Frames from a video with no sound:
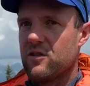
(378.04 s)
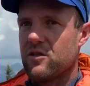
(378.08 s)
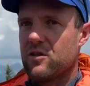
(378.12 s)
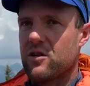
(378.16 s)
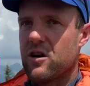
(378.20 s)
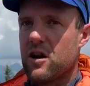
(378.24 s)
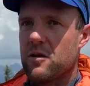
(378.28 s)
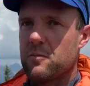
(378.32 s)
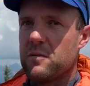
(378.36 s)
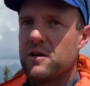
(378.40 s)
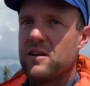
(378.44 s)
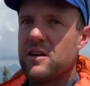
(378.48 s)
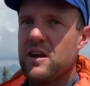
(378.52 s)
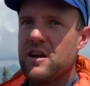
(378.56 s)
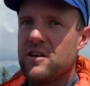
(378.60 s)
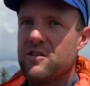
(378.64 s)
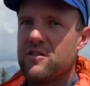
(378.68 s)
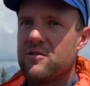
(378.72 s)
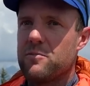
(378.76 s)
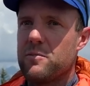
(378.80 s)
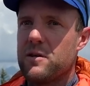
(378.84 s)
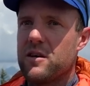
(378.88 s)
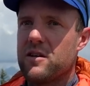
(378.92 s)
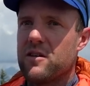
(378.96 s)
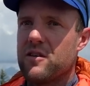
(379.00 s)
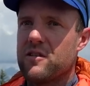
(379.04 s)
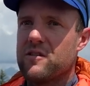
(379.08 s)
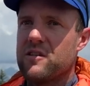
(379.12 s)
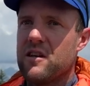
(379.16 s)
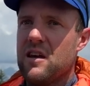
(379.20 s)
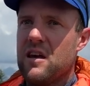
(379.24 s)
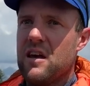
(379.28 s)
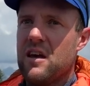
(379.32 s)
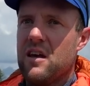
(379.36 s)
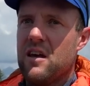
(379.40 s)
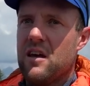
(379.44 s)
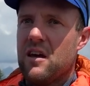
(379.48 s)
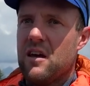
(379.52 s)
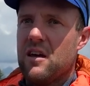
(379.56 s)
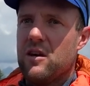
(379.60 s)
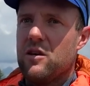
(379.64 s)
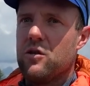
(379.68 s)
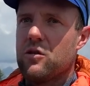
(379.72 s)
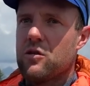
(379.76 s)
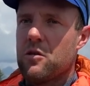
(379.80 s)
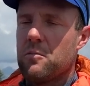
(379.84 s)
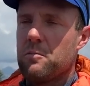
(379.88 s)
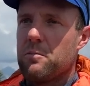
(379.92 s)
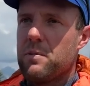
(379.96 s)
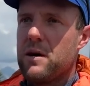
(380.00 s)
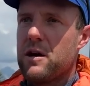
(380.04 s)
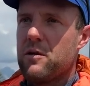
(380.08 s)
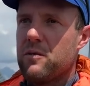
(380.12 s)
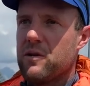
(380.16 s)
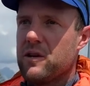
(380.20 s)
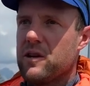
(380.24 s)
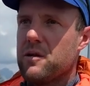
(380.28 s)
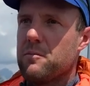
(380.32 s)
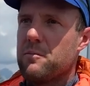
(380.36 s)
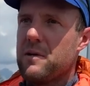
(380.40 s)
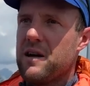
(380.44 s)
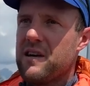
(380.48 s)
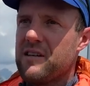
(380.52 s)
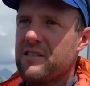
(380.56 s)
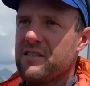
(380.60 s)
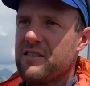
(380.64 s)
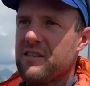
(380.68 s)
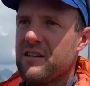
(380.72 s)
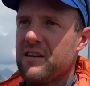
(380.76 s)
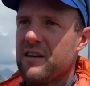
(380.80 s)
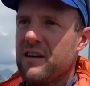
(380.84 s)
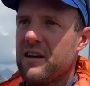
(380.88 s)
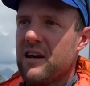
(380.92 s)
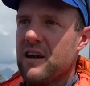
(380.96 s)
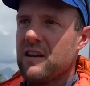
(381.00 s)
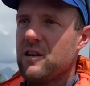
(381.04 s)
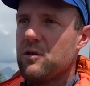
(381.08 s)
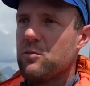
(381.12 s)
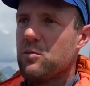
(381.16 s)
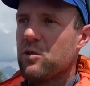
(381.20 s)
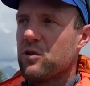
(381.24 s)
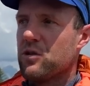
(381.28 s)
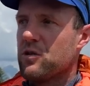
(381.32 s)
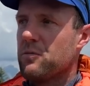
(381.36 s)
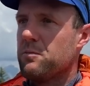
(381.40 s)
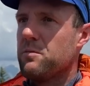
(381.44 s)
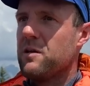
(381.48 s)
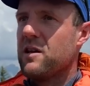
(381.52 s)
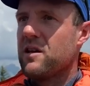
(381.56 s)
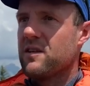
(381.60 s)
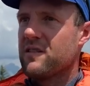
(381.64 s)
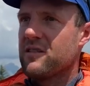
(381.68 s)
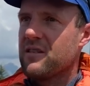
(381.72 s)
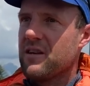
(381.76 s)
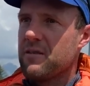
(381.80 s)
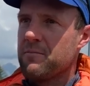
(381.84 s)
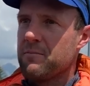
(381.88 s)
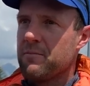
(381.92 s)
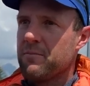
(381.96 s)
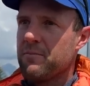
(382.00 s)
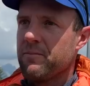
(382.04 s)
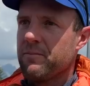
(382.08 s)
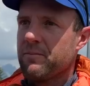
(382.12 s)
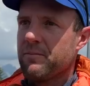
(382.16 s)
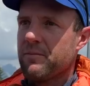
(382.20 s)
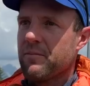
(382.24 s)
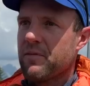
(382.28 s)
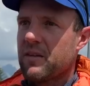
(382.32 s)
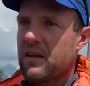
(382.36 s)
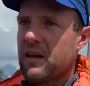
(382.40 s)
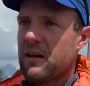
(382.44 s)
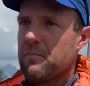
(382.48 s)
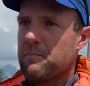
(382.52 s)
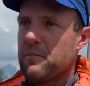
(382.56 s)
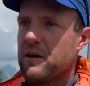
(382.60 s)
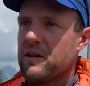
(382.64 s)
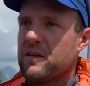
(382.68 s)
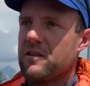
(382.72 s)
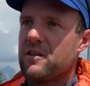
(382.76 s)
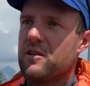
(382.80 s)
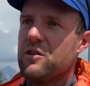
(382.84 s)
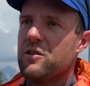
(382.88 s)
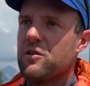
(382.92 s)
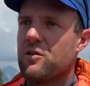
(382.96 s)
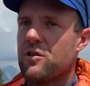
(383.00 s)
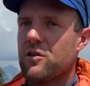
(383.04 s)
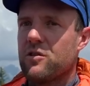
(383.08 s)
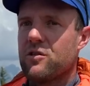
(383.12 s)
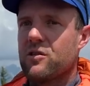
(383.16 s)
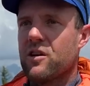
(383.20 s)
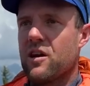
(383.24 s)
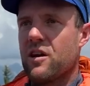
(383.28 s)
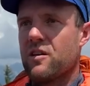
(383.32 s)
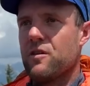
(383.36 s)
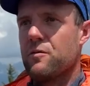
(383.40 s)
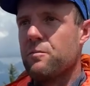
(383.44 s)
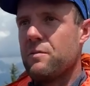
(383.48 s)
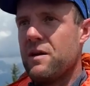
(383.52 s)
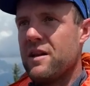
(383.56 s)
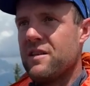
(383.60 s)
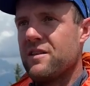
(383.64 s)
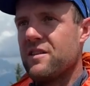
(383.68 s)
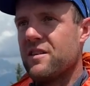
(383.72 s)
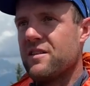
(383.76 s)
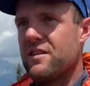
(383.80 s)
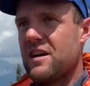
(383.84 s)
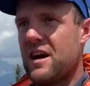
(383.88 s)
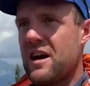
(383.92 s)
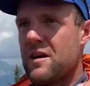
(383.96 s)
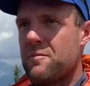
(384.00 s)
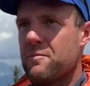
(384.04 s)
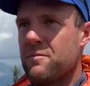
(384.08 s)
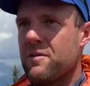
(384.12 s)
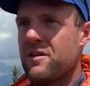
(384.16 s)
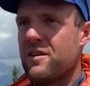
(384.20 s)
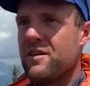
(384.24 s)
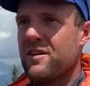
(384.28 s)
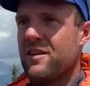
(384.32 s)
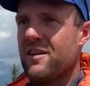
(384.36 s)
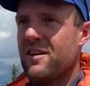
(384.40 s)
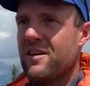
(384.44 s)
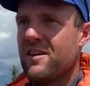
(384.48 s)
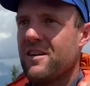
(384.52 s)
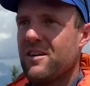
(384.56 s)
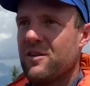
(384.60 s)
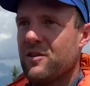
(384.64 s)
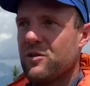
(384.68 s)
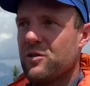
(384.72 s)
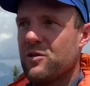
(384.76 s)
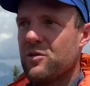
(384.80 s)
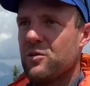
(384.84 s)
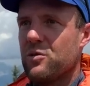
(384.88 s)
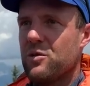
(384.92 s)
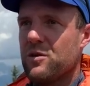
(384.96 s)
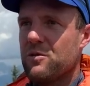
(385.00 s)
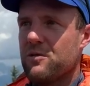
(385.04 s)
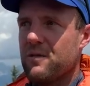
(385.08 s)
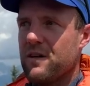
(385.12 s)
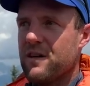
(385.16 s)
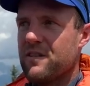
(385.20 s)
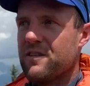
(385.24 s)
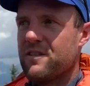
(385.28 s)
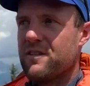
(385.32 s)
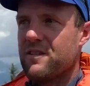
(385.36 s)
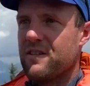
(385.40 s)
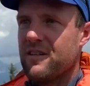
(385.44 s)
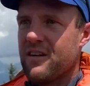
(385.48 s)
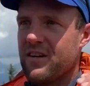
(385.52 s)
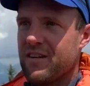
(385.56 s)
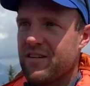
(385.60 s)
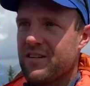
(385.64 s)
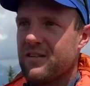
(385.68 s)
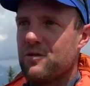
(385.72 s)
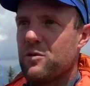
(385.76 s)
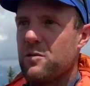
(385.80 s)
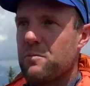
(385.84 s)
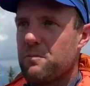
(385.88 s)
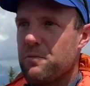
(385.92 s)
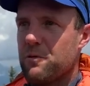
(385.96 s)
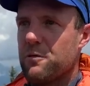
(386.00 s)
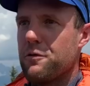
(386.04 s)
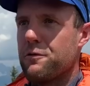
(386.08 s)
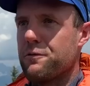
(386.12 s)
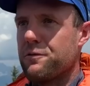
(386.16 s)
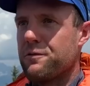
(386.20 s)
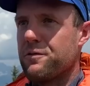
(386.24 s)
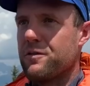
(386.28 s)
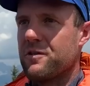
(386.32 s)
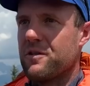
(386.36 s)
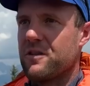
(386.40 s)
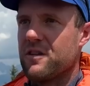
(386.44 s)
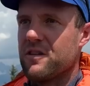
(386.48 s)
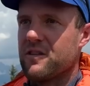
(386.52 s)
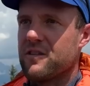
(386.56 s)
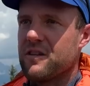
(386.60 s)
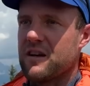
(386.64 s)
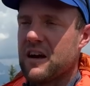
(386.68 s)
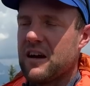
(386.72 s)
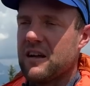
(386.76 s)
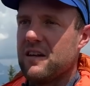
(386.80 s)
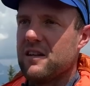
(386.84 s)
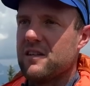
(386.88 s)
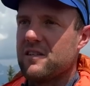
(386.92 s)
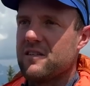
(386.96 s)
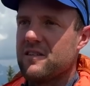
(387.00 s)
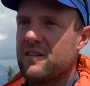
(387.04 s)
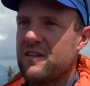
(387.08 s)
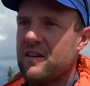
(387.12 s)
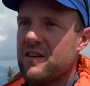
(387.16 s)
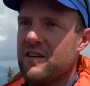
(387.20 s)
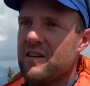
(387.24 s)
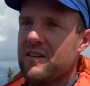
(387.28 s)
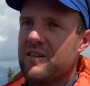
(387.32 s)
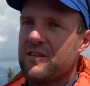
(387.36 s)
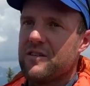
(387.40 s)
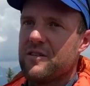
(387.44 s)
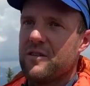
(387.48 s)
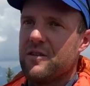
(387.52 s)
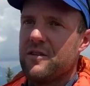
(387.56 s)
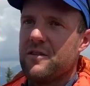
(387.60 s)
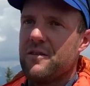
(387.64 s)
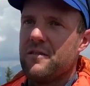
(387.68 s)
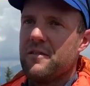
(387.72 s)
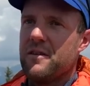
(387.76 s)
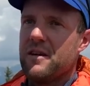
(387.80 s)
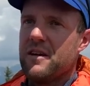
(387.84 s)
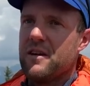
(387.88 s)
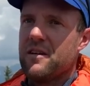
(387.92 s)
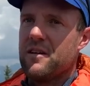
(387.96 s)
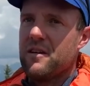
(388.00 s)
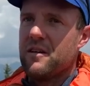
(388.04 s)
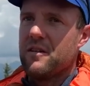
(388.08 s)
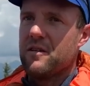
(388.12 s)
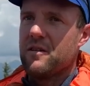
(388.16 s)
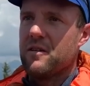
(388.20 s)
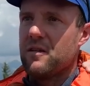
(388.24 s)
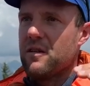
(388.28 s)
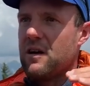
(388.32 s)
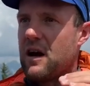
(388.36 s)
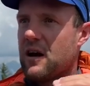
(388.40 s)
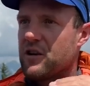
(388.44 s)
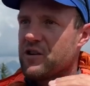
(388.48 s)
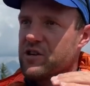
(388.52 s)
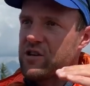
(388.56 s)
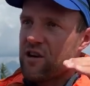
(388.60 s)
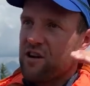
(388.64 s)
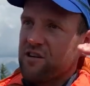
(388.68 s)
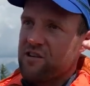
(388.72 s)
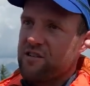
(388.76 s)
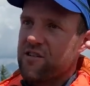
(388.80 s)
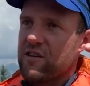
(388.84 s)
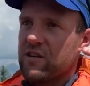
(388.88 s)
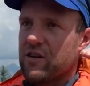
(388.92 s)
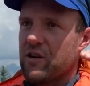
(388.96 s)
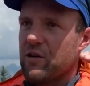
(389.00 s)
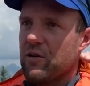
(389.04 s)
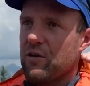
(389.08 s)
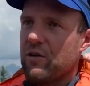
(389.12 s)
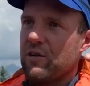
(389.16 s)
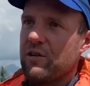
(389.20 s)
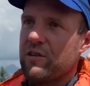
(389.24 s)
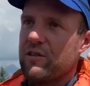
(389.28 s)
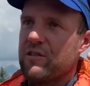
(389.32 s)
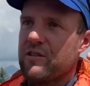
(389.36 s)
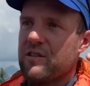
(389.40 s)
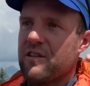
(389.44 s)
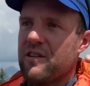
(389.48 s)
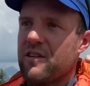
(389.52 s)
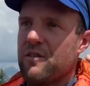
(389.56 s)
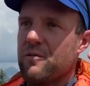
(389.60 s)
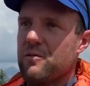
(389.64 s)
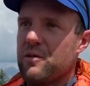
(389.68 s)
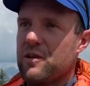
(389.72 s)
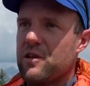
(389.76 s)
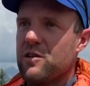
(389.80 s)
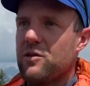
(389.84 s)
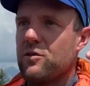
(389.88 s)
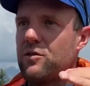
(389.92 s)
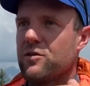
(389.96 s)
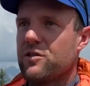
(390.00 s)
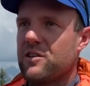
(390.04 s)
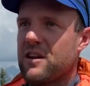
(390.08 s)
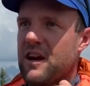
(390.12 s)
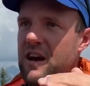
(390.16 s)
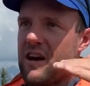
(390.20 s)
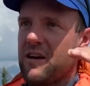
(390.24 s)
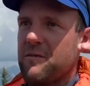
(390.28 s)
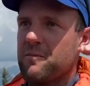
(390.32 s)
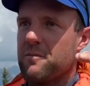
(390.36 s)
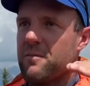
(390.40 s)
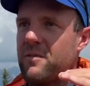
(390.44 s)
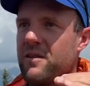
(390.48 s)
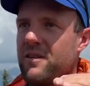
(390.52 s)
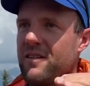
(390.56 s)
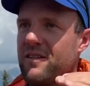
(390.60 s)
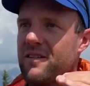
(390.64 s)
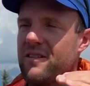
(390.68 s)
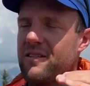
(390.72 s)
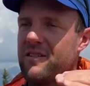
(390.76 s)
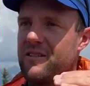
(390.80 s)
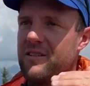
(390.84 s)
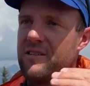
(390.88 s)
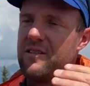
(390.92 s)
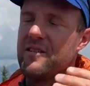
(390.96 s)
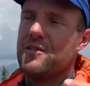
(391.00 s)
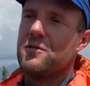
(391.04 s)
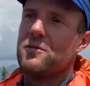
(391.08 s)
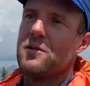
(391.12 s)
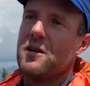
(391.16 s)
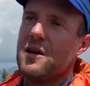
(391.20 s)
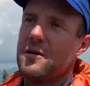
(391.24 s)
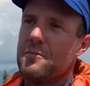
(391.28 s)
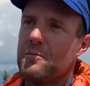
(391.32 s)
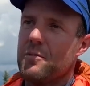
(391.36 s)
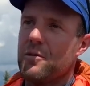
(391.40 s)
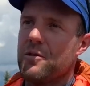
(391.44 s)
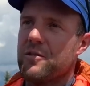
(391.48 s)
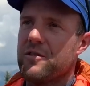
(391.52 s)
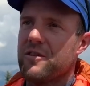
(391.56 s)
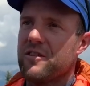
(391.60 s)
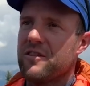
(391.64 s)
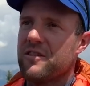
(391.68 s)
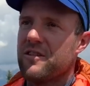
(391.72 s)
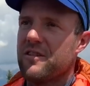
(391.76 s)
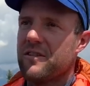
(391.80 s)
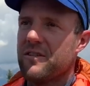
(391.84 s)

can be dangerous, because you compare with the best and you want to be as them, but you not can spend the time to invest to improve the skills. So adjust the goals with your time. This is very important.